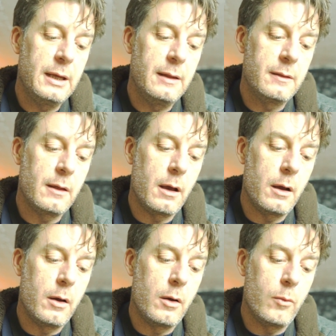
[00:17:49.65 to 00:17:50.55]
is
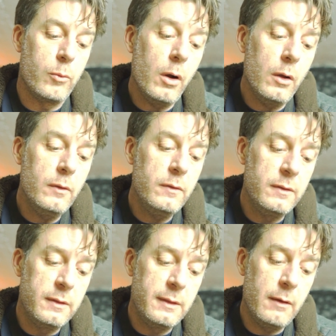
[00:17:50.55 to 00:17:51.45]

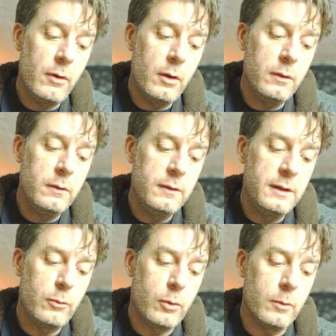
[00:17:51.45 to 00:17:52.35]

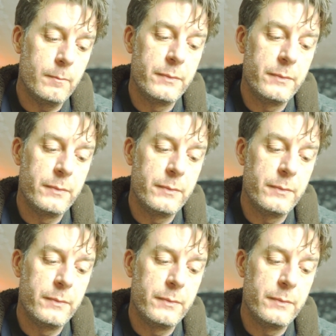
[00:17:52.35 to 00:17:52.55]
170.